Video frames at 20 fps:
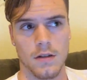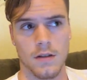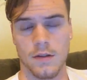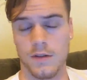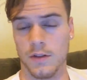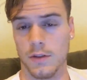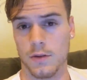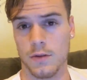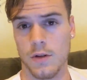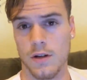
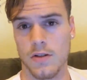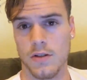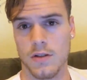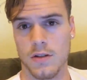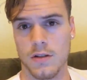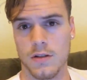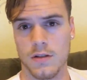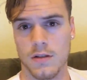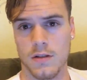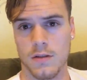the
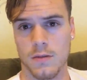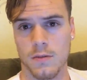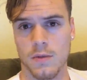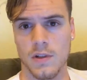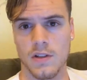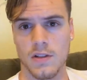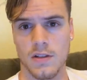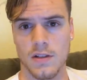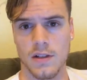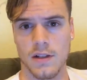stretching sit and
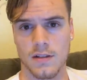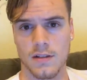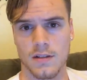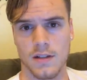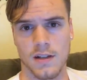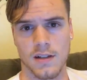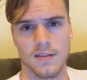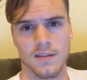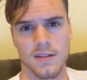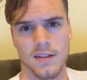reach test
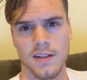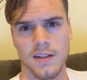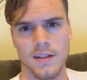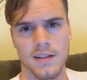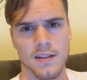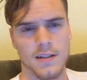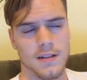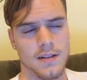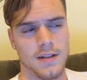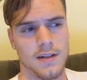got
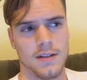deleted.